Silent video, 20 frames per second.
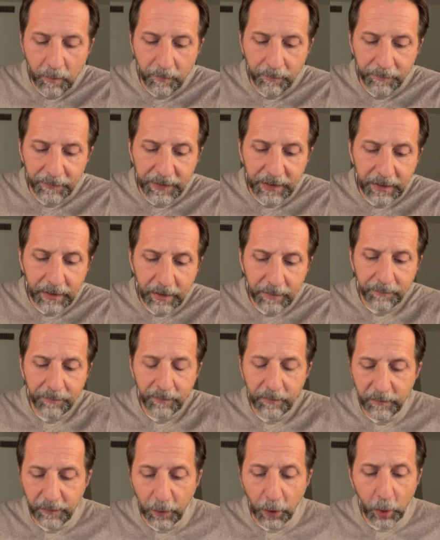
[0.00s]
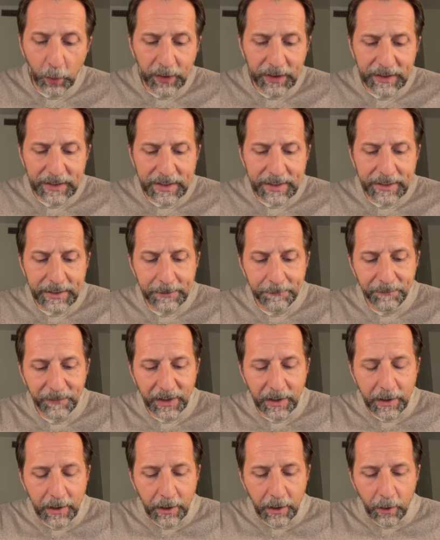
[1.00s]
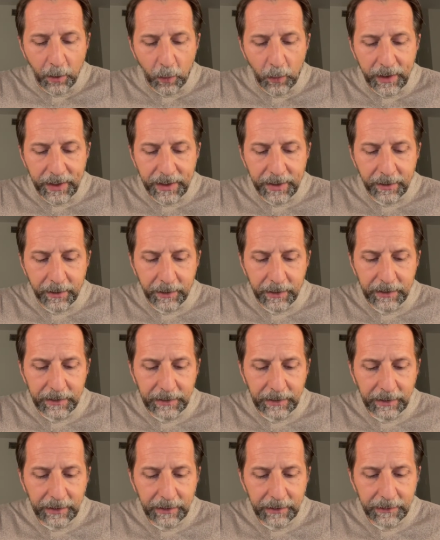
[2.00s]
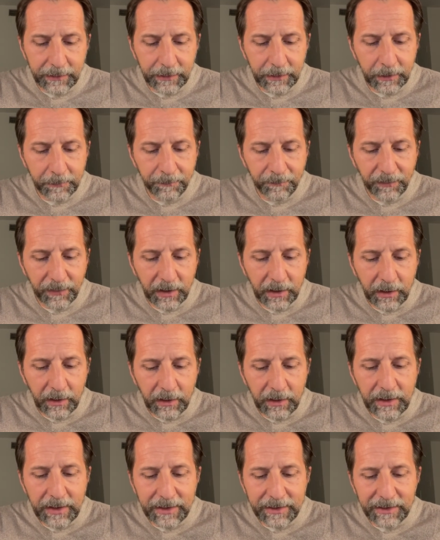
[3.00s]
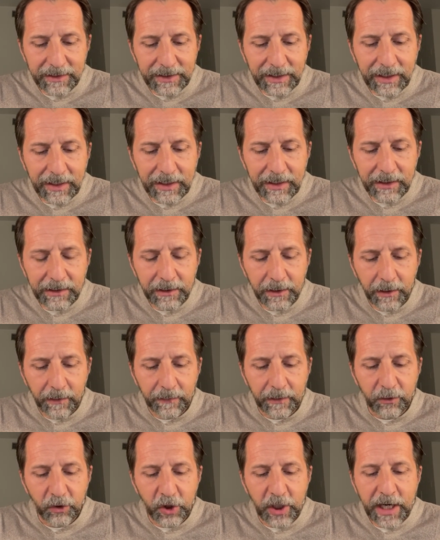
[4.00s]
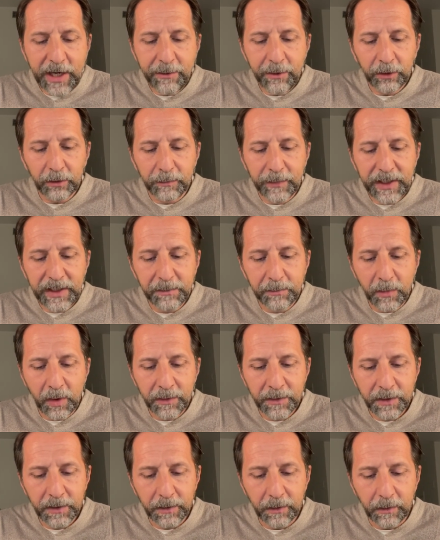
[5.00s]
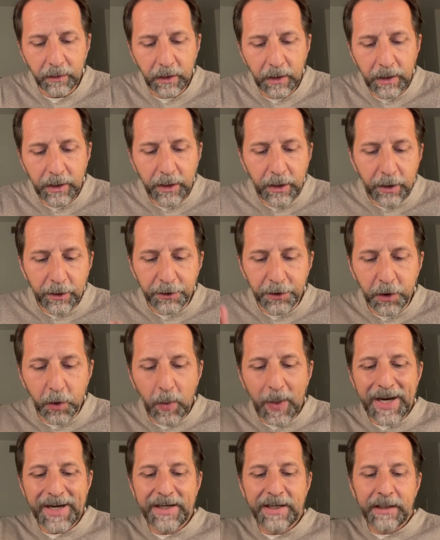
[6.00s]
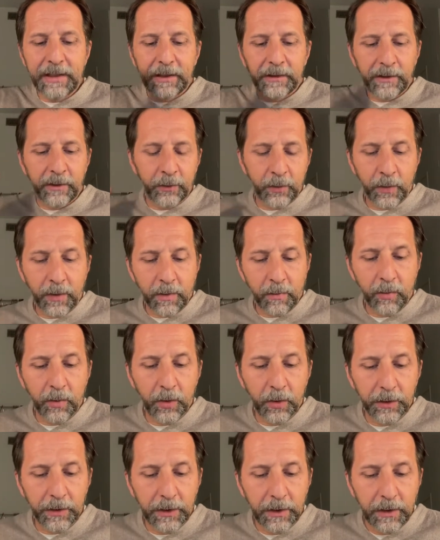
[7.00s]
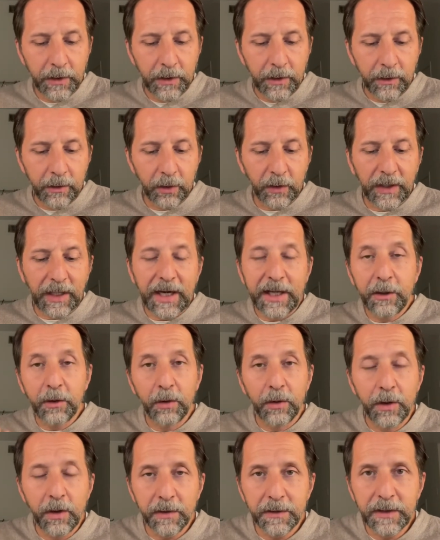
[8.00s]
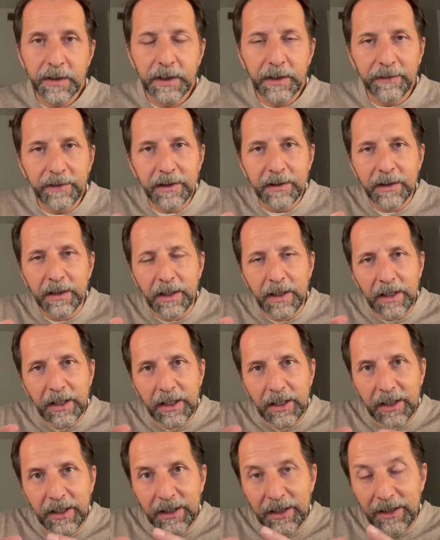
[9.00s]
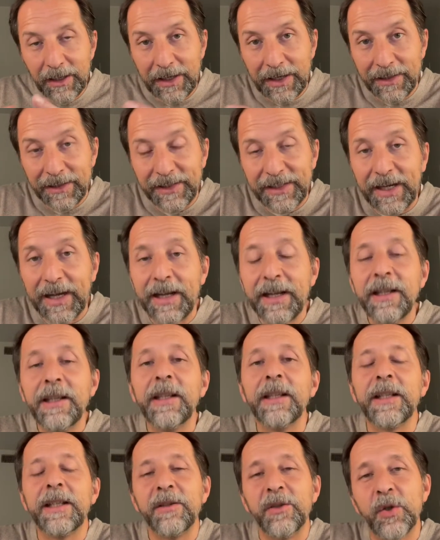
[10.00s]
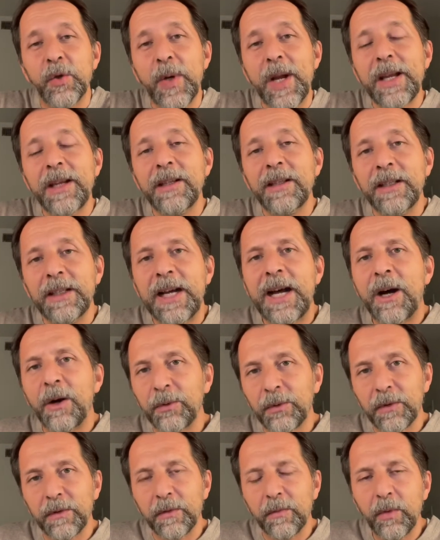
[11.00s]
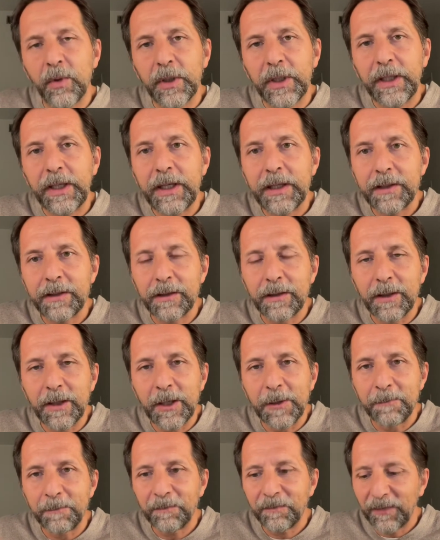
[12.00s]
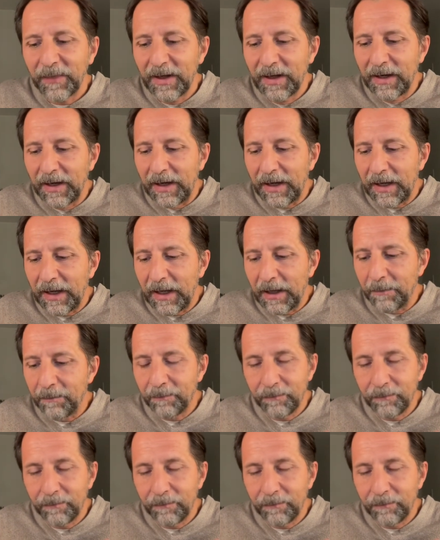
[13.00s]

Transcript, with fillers: the following line where he says, uh, He untied the chariot made monster, dragging it into the wood so that I could not see. This untying it and dragging it out of the wood is uh, a